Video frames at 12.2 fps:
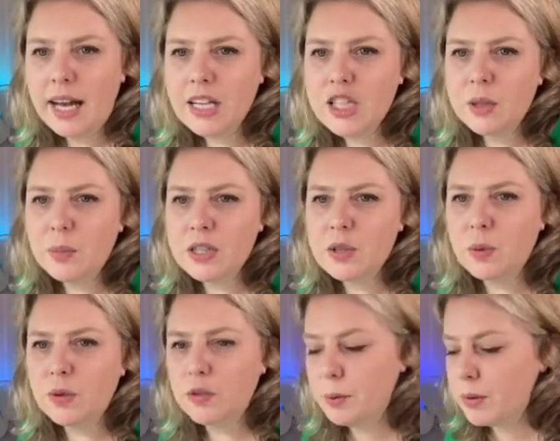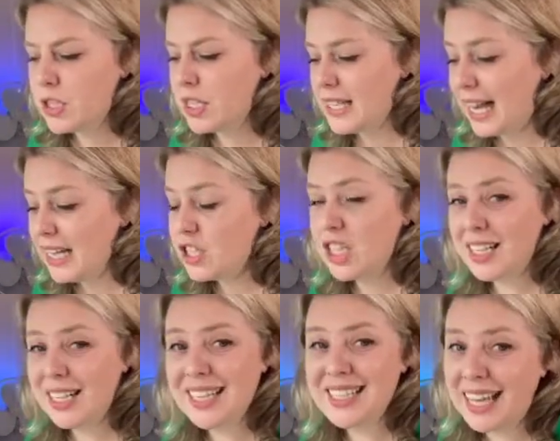I actually wonder what Rooibos is.
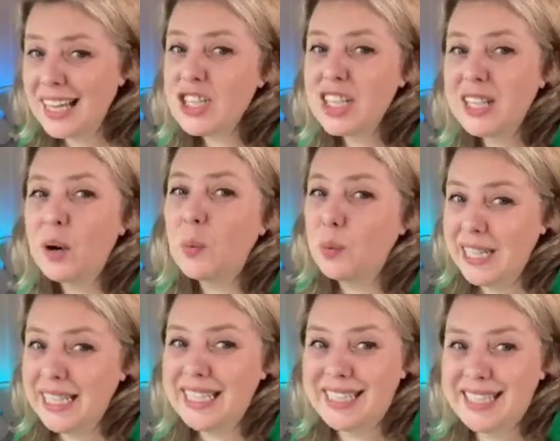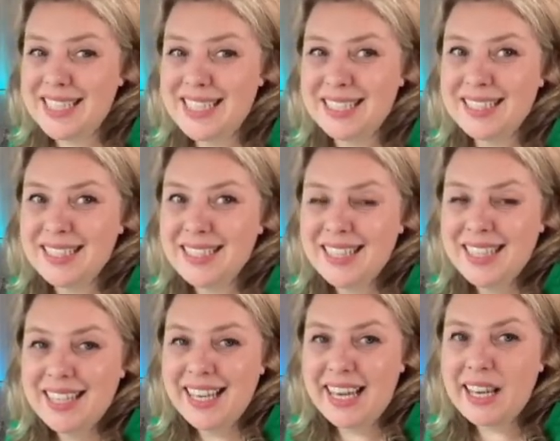It's actually a weed.
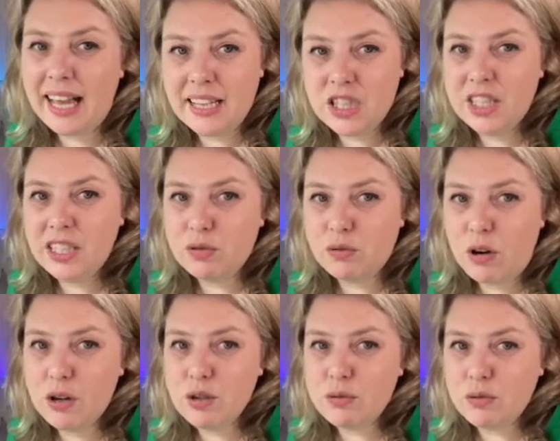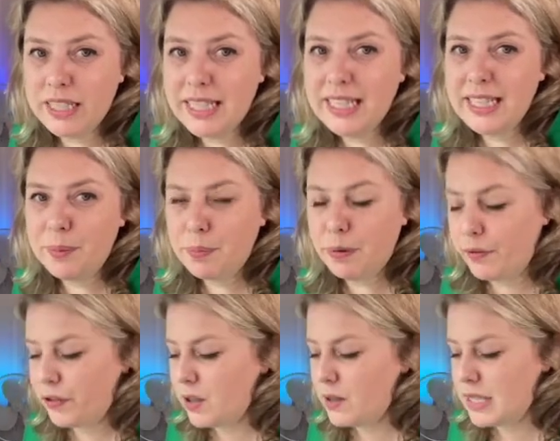It actually grows really
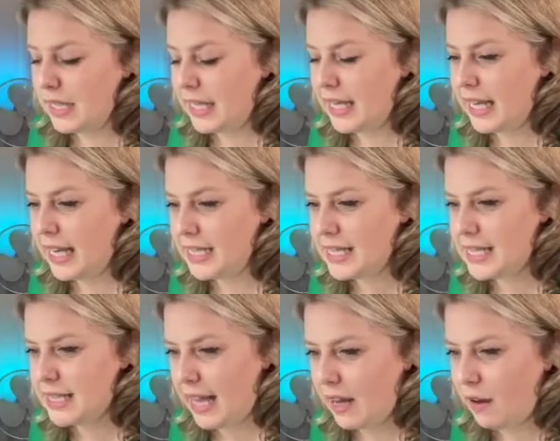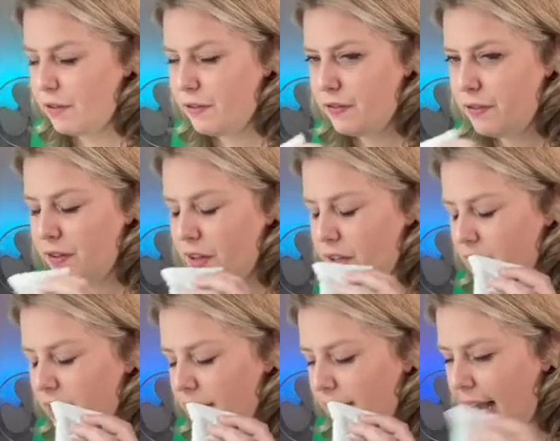profusely in South
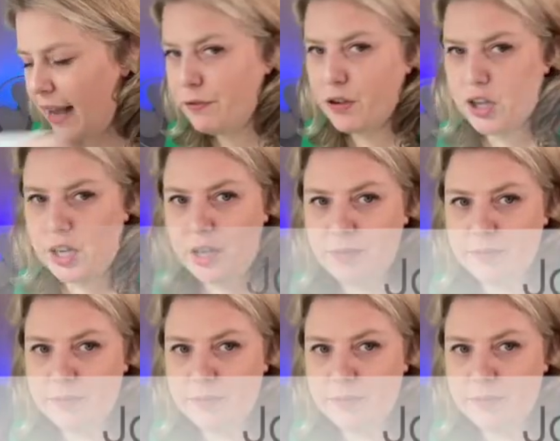Africa.